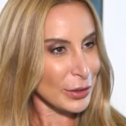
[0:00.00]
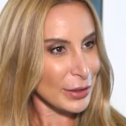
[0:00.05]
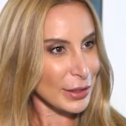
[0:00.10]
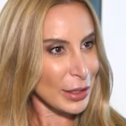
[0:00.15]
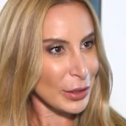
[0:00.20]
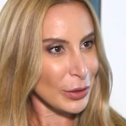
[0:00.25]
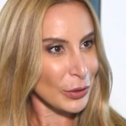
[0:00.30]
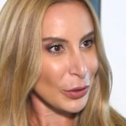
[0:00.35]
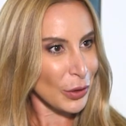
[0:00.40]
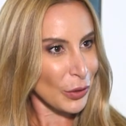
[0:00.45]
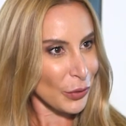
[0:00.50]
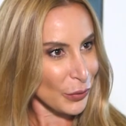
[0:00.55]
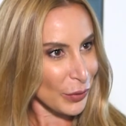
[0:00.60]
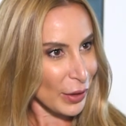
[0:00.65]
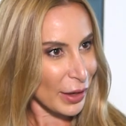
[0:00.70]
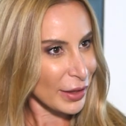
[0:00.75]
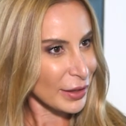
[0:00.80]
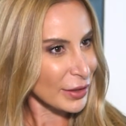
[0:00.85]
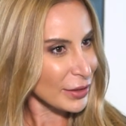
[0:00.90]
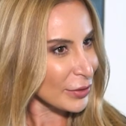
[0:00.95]
to tell you
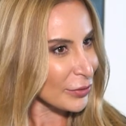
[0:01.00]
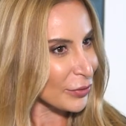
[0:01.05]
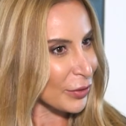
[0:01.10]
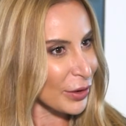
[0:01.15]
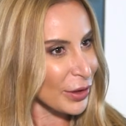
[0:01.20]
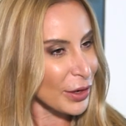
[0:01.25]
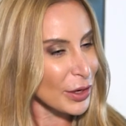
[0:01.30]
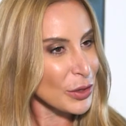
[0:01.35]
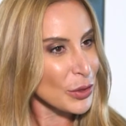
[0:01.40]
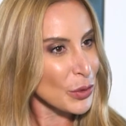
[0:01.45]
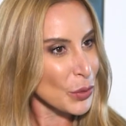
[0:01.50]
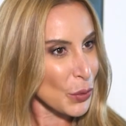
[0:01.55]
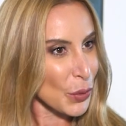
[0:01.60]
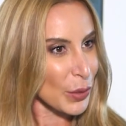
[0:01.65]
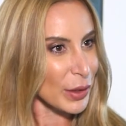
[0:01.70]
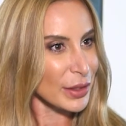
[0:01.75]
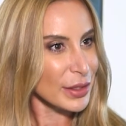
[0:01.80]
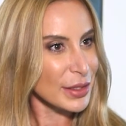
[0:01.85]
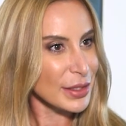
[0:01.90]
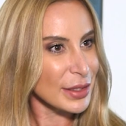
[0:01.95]
congrats for the new
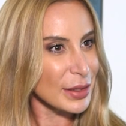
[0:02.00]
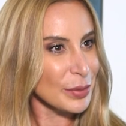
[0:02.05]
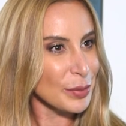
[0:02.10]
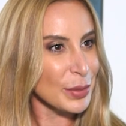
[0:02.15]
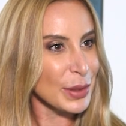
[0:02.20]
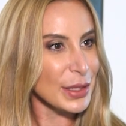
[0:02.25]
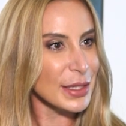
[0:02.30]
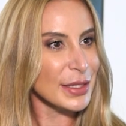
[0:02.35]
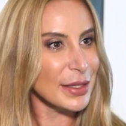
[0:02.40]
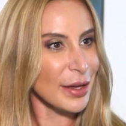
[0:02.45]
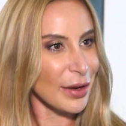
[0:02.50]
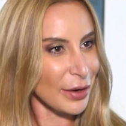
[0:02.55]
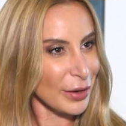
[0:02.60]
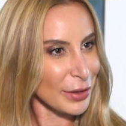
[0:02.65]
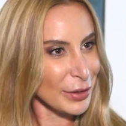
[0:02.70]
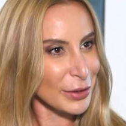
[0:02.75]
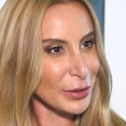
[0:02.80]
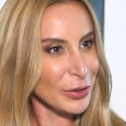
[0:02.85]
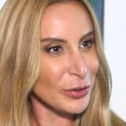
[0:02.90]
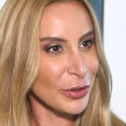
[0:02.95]
wins, Pizza
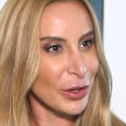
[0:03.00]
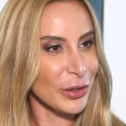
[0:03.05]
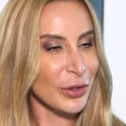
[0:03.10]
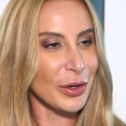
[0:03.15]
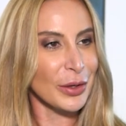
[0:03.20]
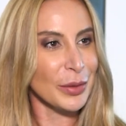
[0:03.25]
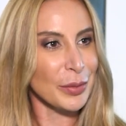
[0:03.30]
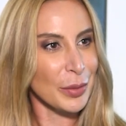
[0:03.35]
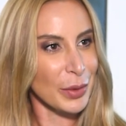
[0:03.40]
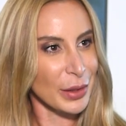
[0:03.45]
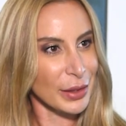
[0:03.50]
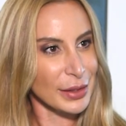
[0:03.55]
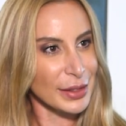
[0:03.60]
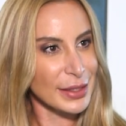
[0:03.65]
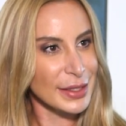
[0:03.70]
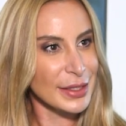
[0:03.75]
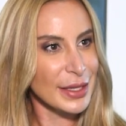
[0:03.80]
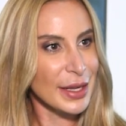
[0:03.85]
Hut, General Mills,